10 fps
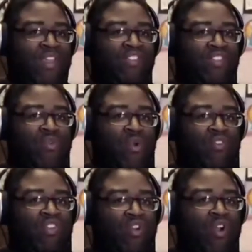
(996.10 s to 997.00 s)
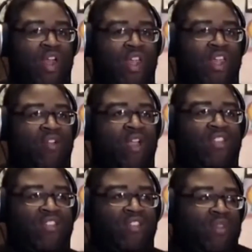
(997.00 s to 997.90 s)
she's already
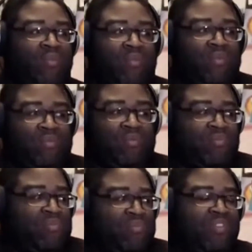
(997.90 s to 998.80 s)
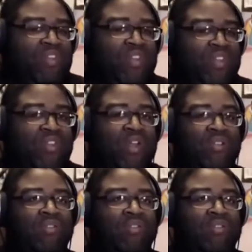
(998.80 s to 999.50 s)
crazy. She's going to do it.